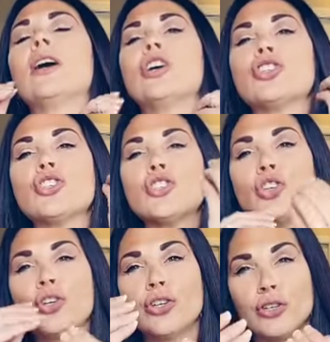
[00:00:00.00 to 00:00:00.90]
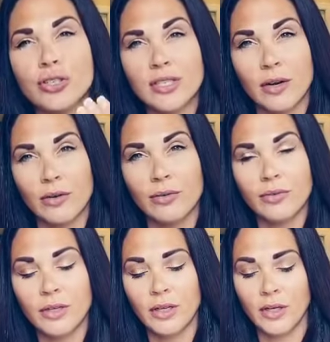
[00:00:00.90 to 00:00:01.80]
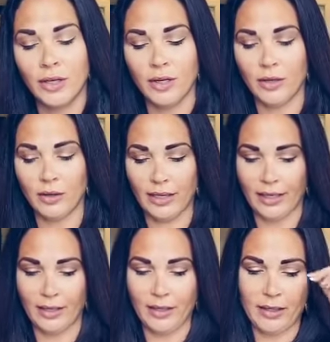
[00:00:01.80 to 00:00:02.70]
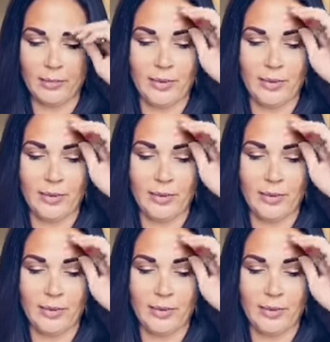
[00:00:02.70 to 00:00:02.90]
assert yourself, okay?